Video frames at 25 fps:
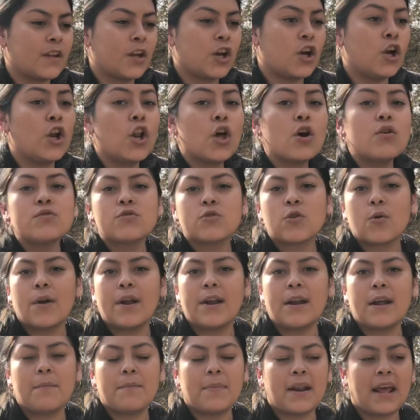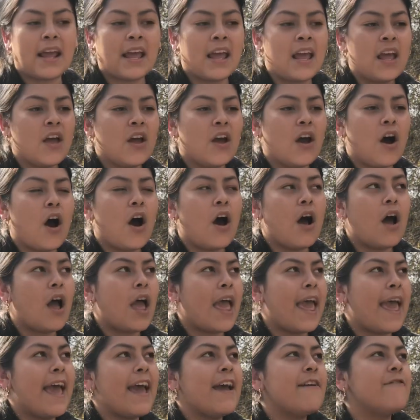close growing up. Like
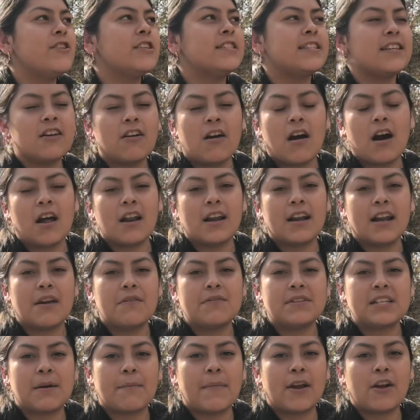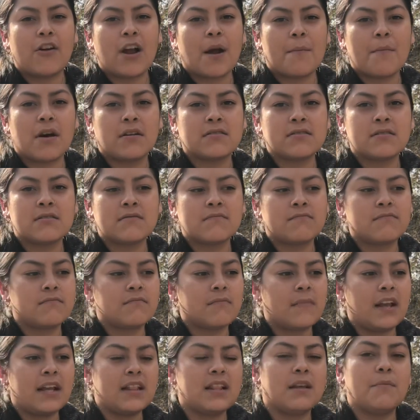every single holiday was at my grandma's
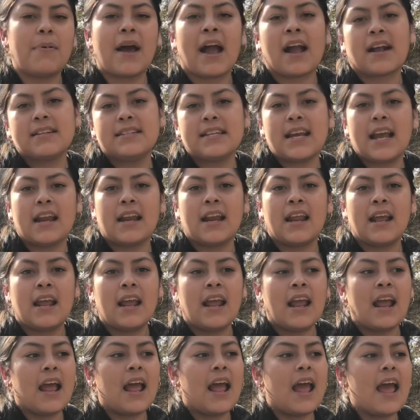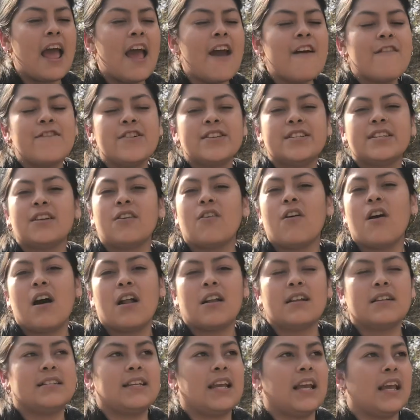in the back den, every single
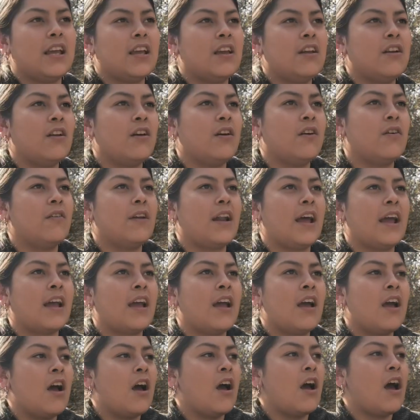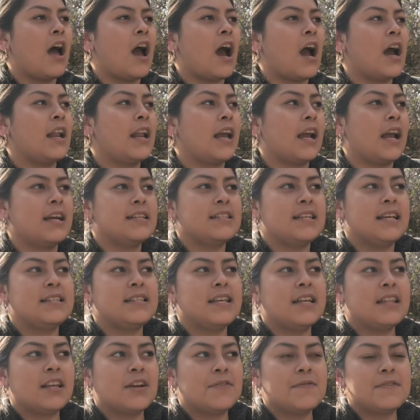holiday, you know, like. And because I
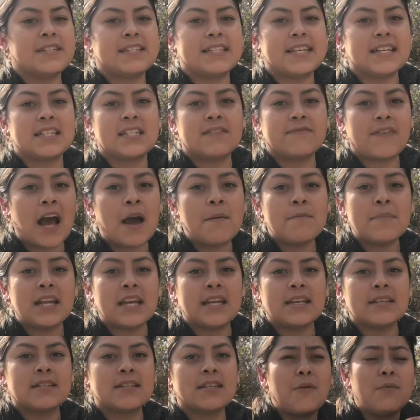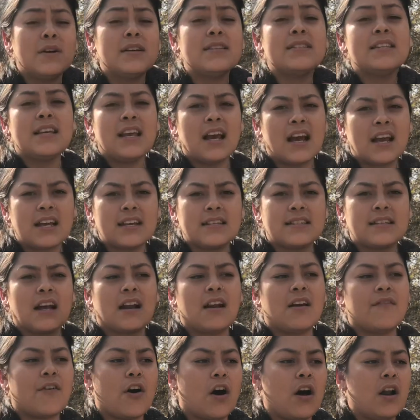said there was 6 families, I was the youngest
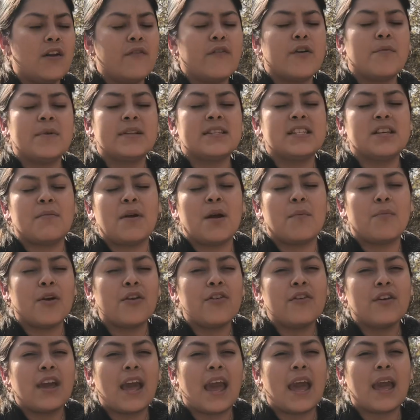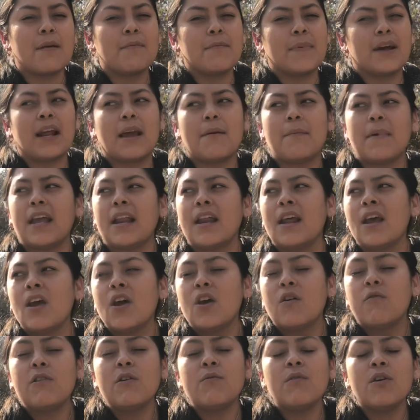out of all of them until my brother came. But I mean,
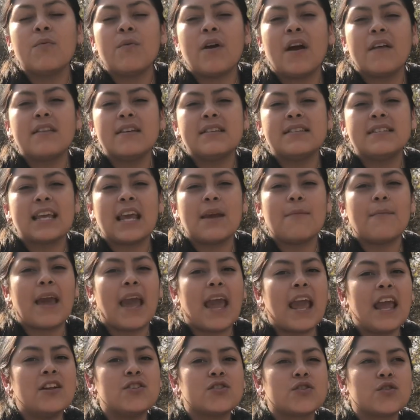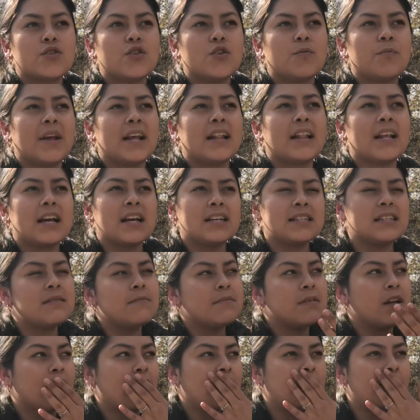we were around the same age group. Like the cousin
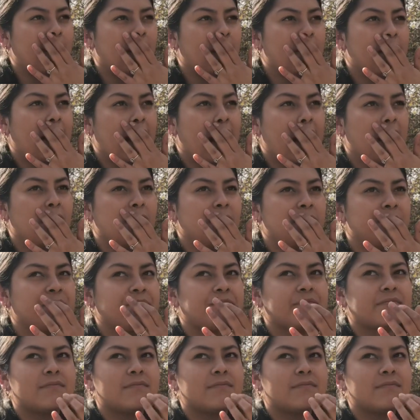I'm talking about now,